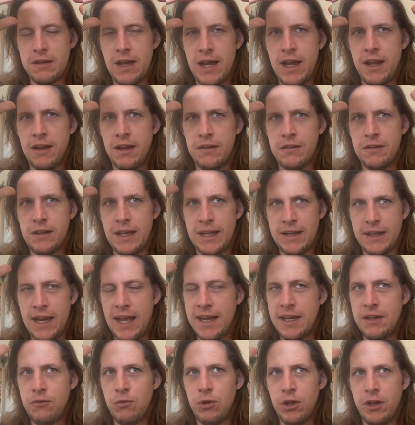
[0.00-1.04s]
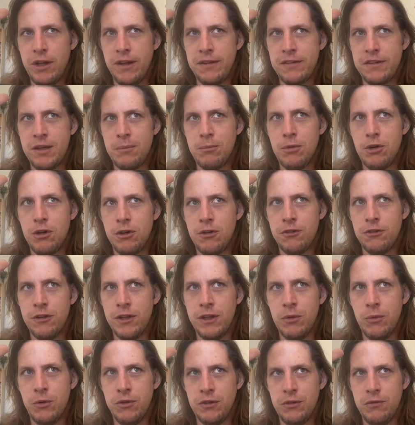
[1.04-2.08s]
guys, and I didn't realize Tim
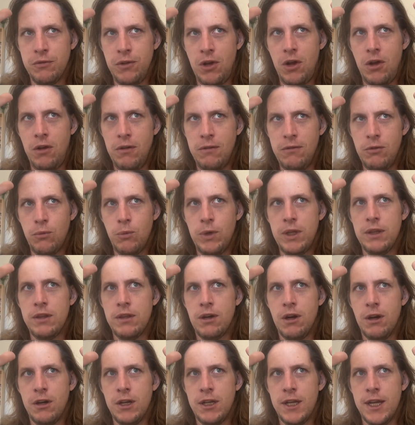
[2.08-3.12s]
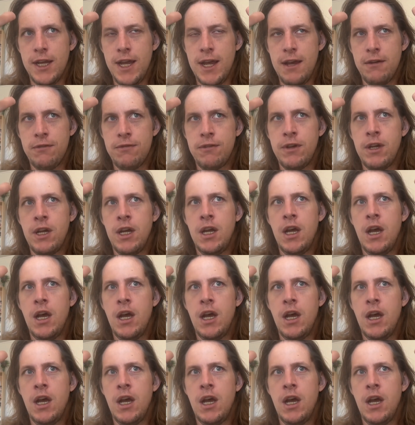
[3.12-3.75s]
Berners-Lee was involved with RDF,